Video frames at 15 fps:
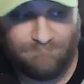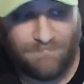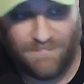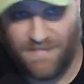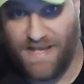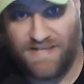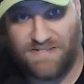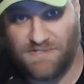
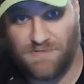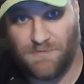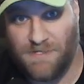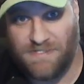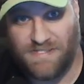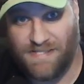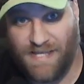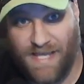That just
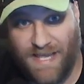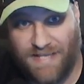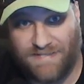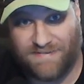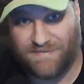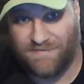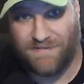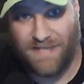wasn't the
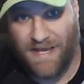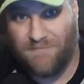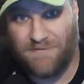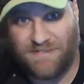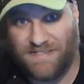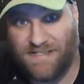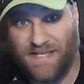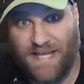case. That
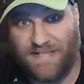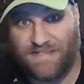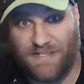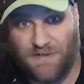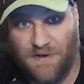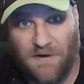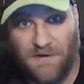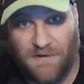wasn't the case
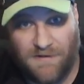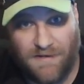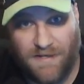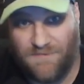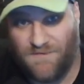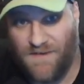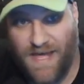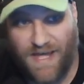at all.
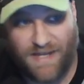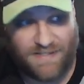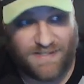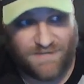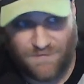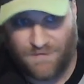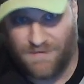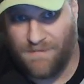In fact,
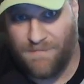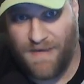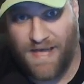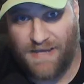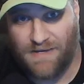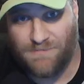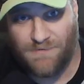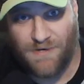even with a
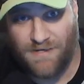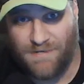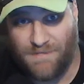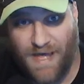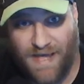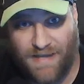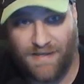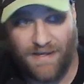backup running
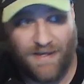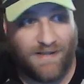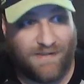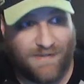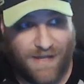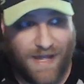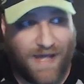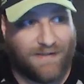back,
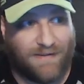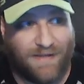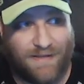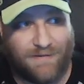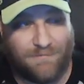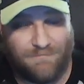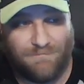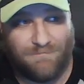they got
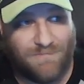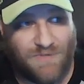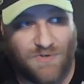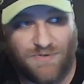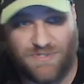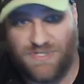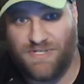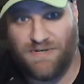like
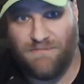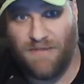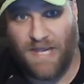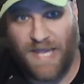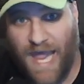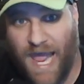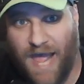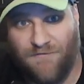Christian
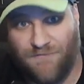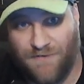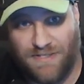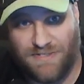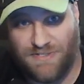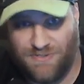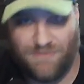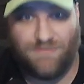
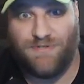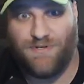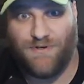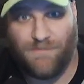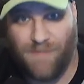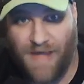McCaffrey Jr.